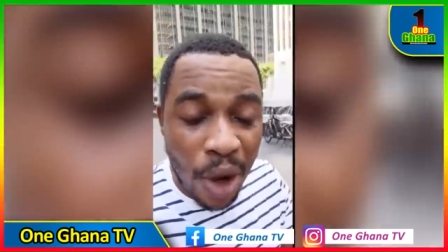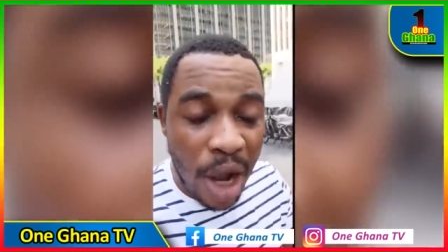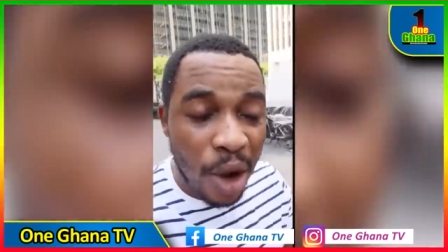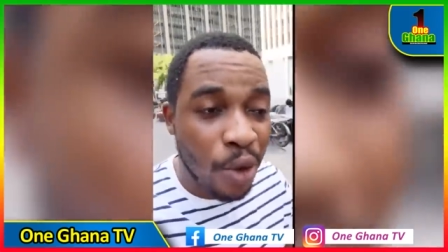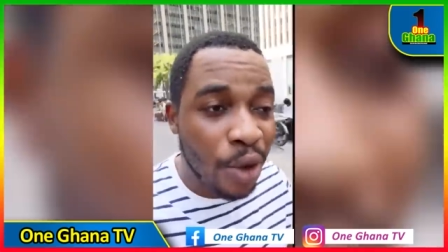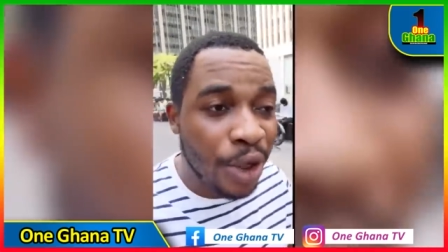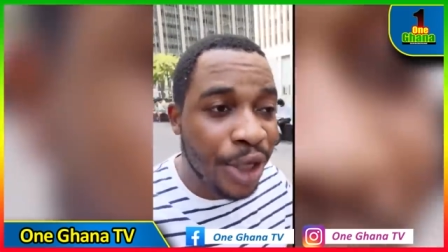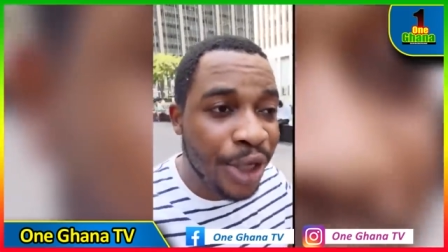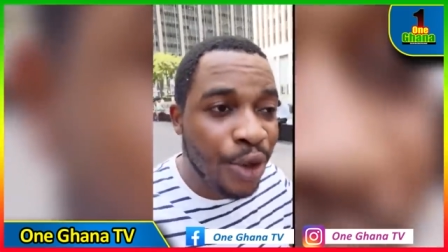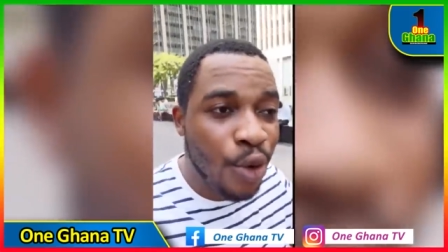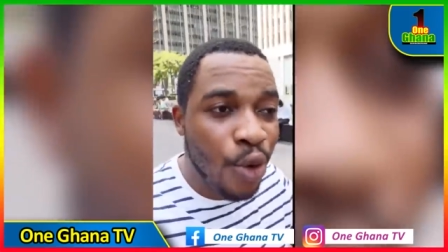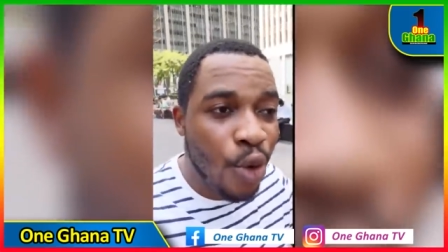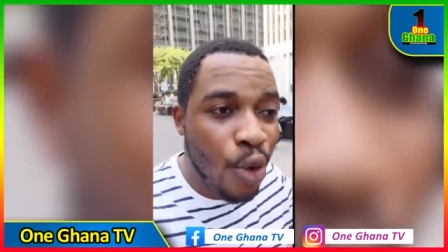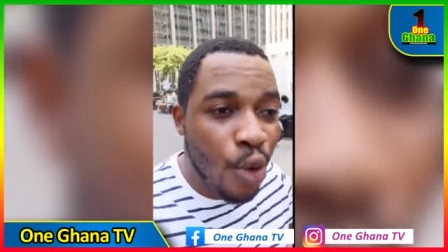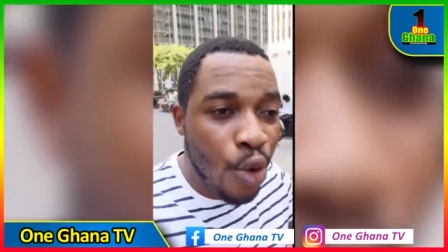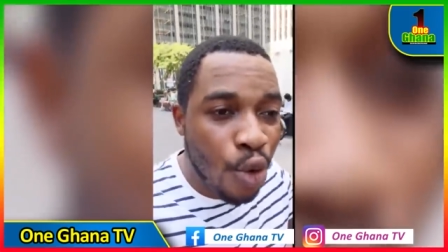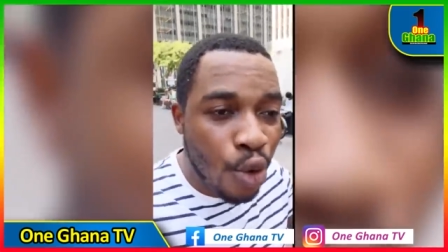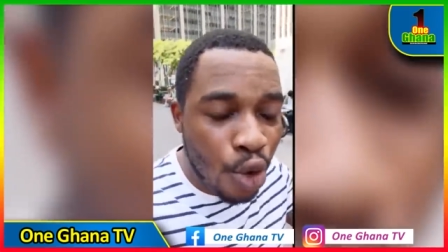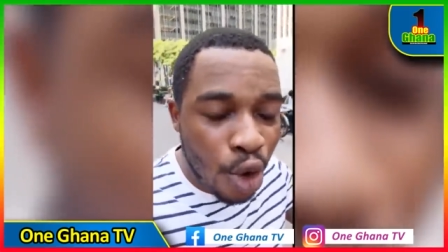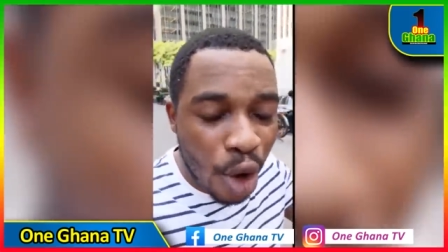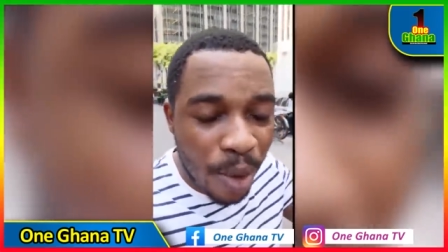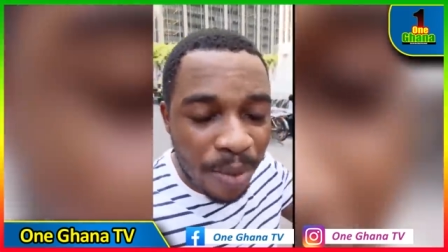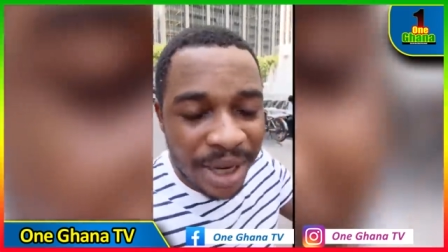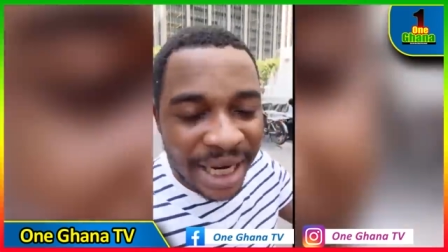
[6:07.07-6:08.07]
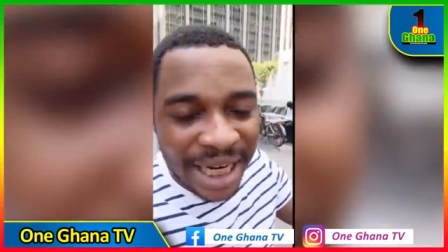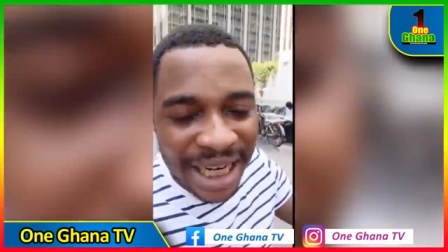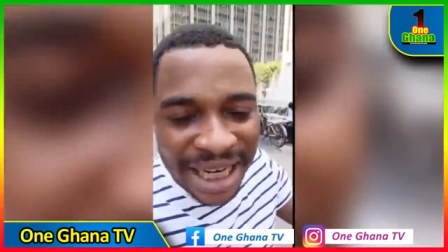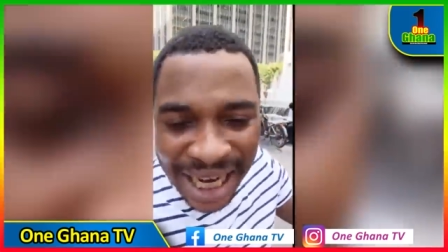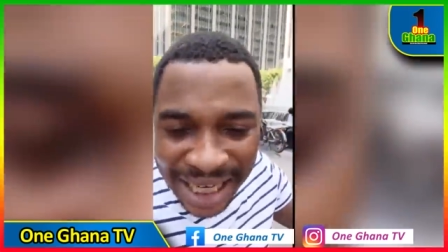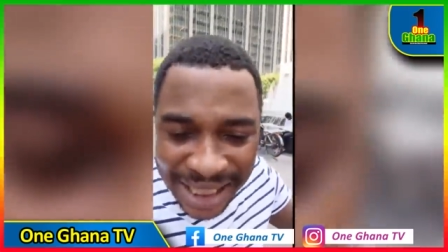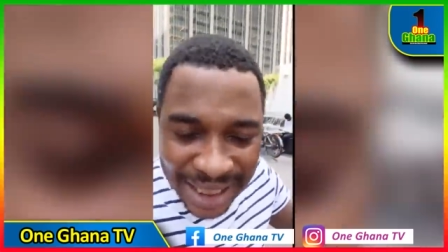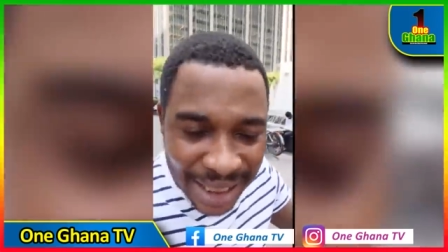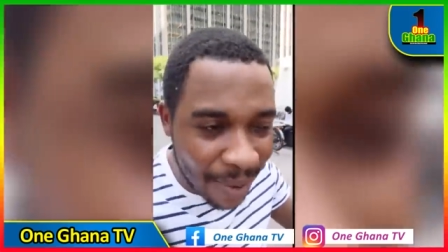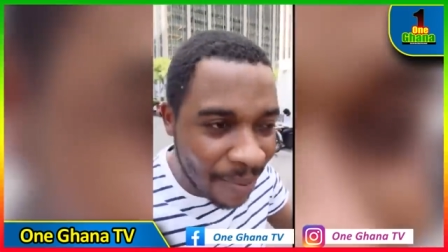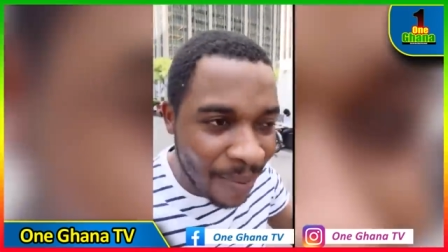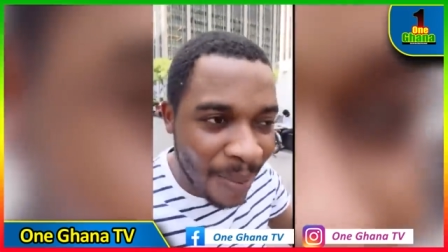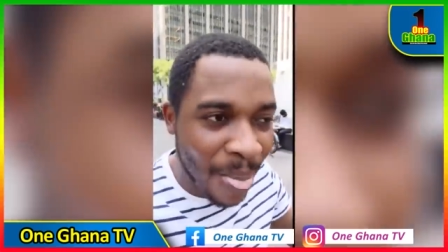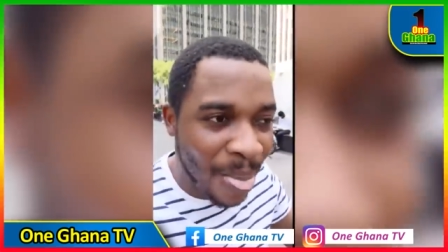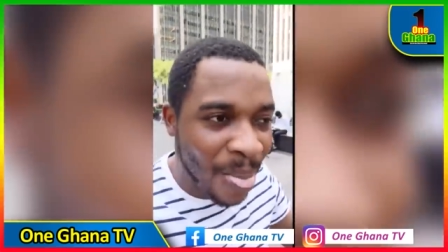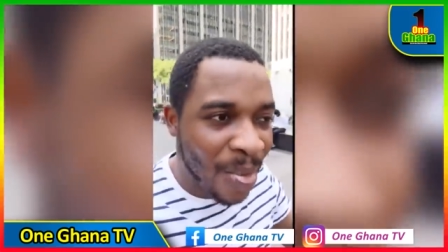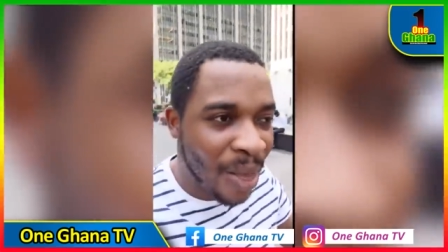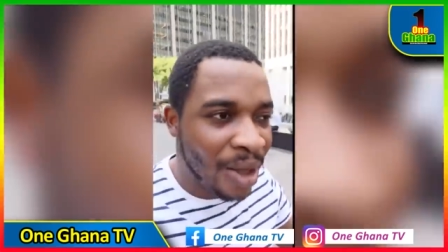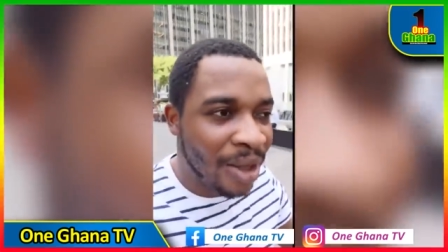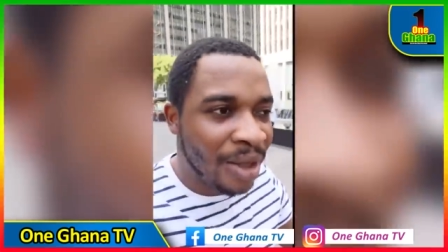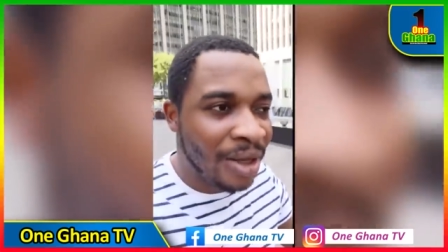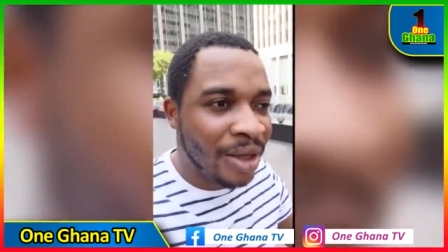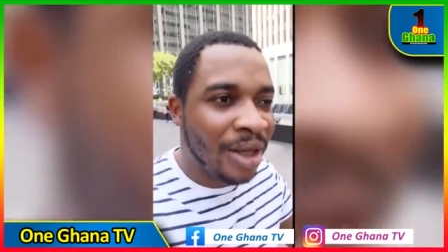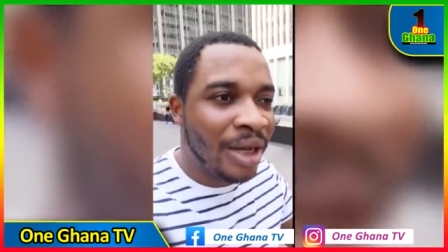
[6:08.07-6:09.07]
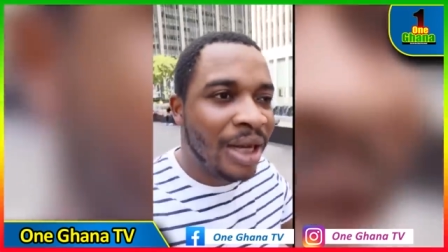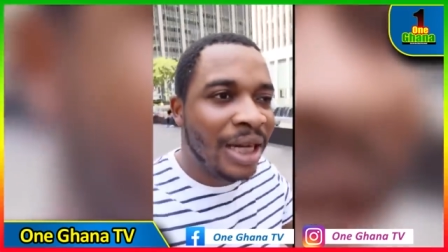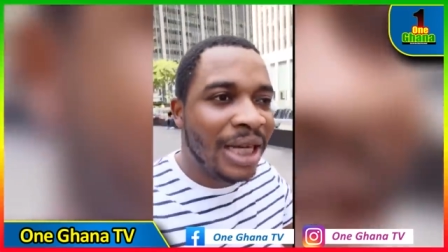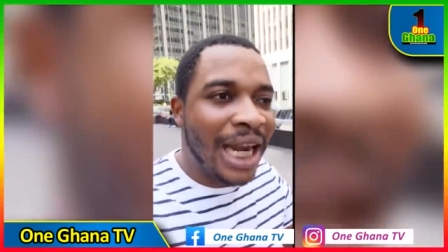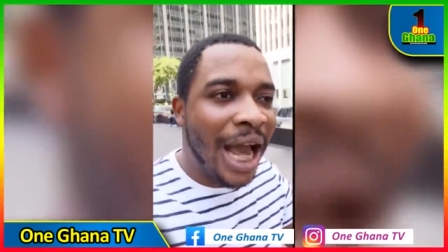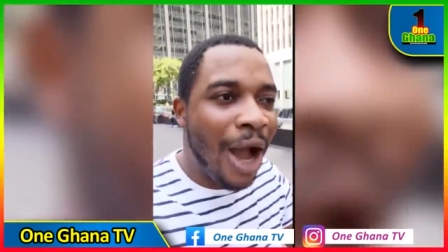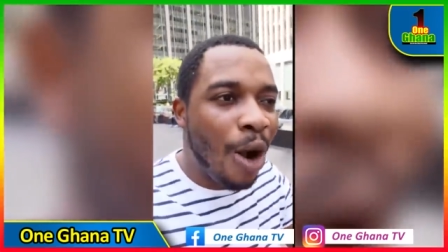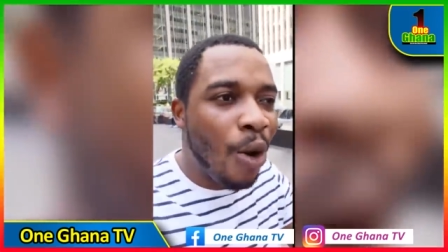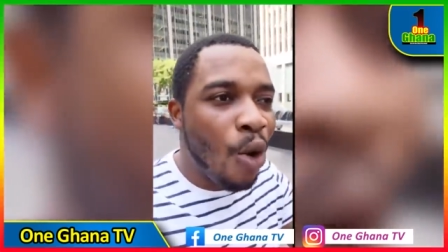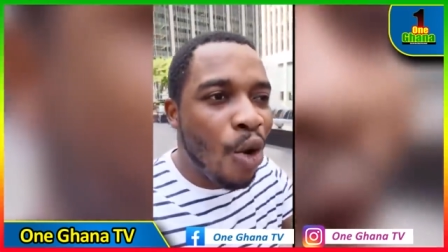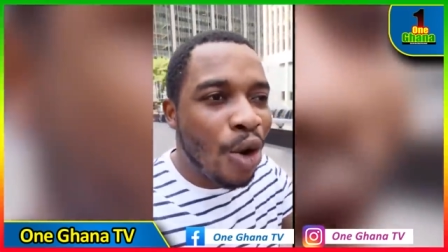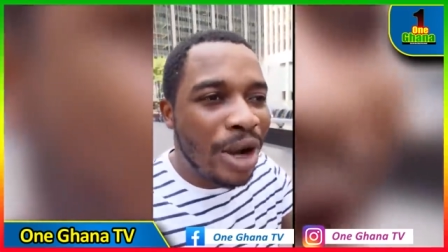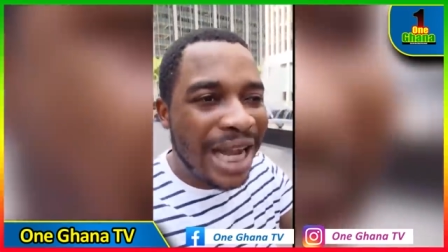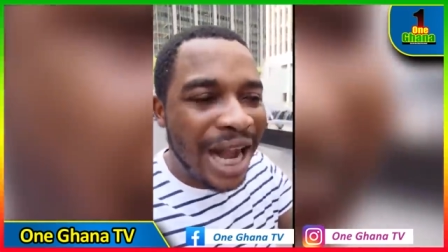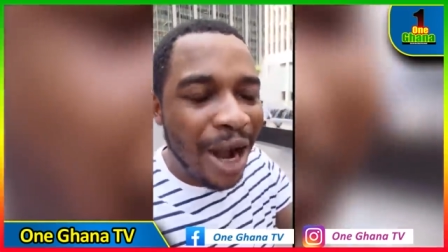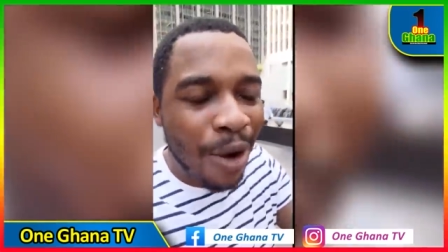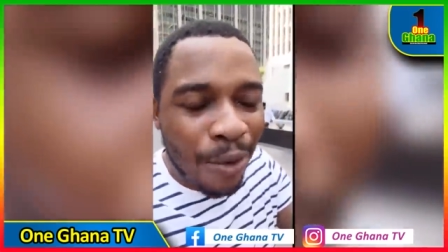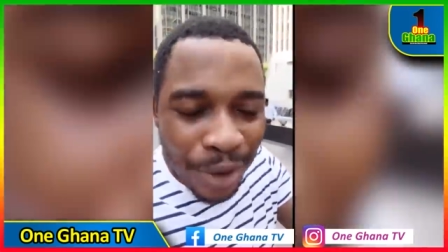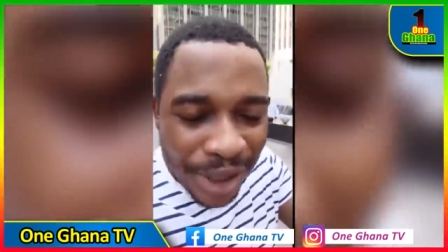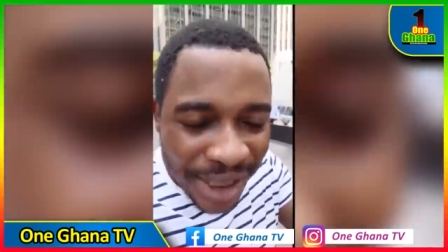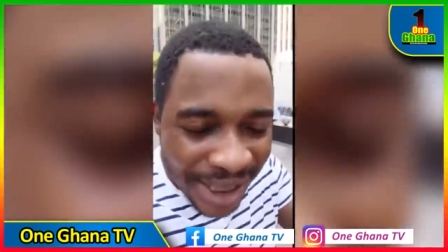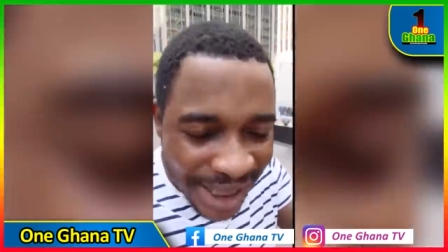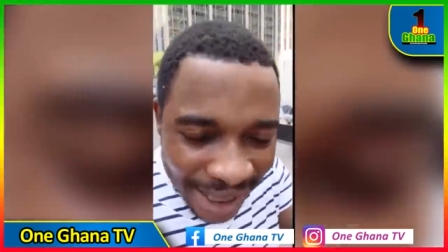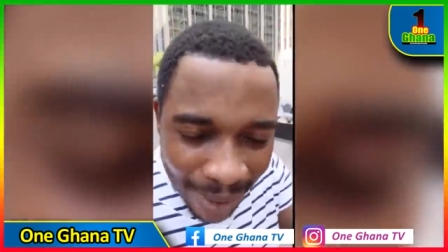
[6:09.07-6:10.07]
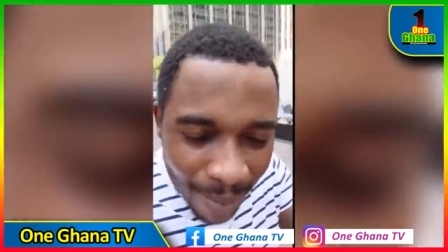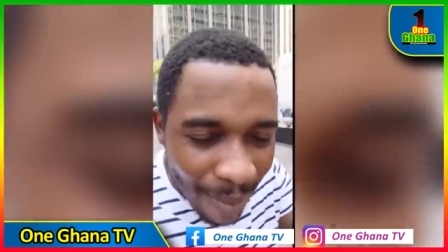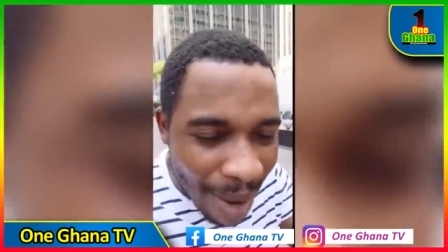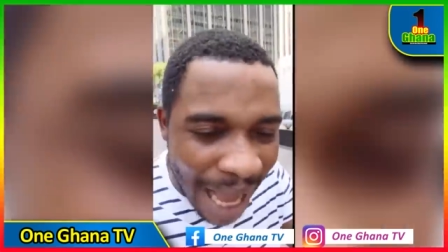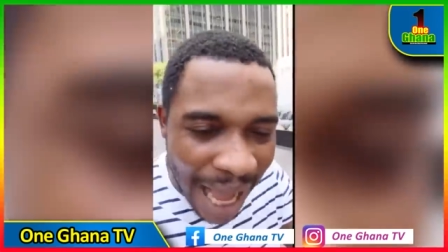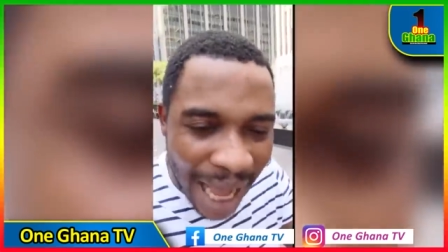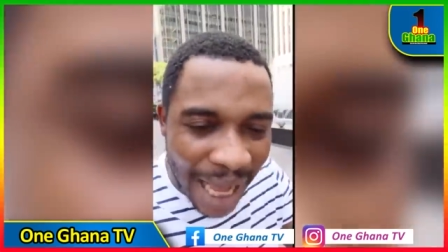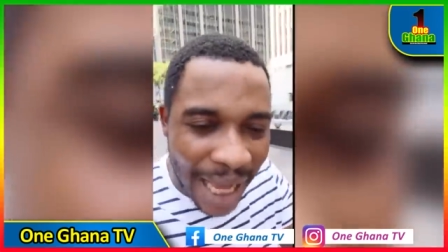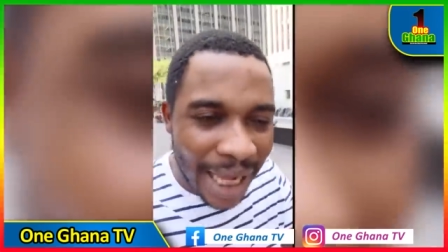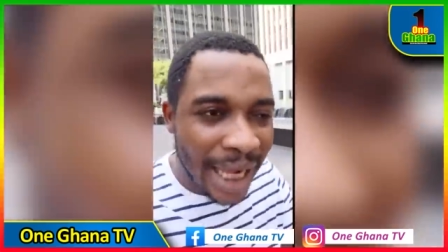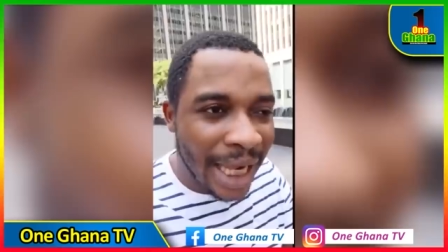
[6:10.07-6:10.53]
could do Ukrom Hiniatem. Now, come in Sema.